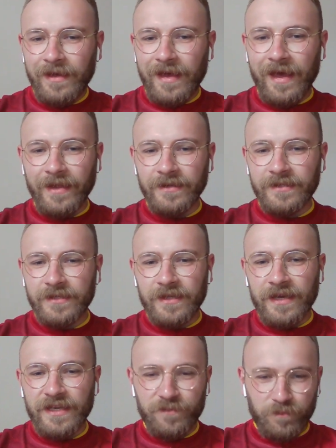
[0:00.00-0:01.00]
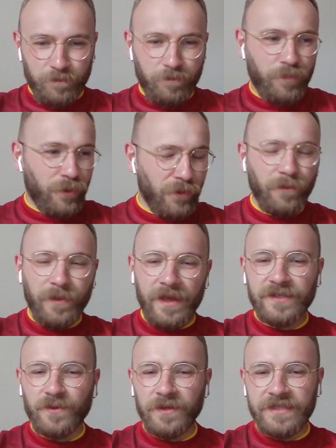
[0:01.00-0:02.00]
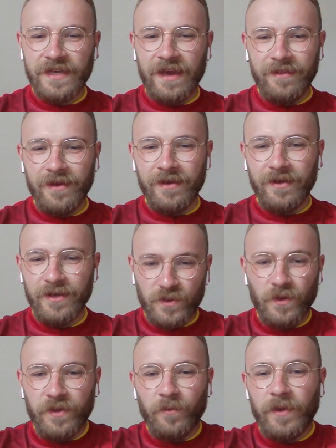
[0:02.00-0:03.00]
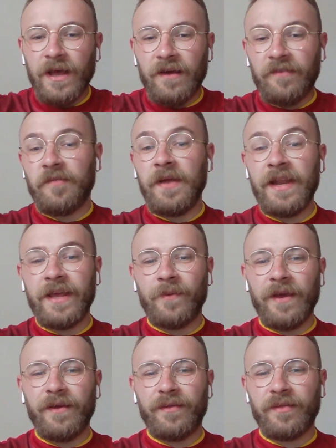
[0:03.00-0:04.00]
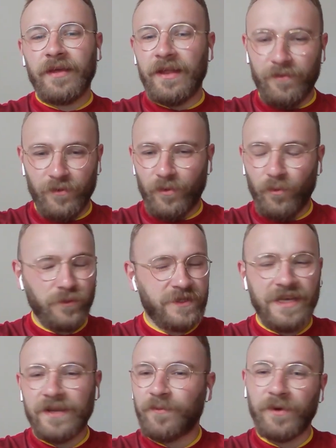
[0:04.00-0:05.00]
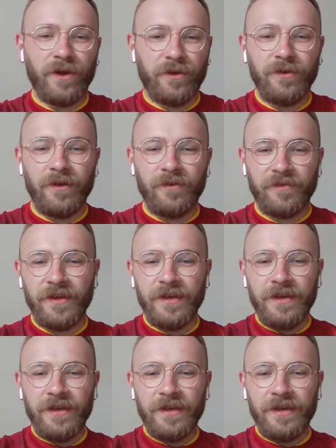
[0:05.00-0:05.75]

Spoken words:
and he's put all that squad together, a squad that we are familiar with, and all said we're not good enough.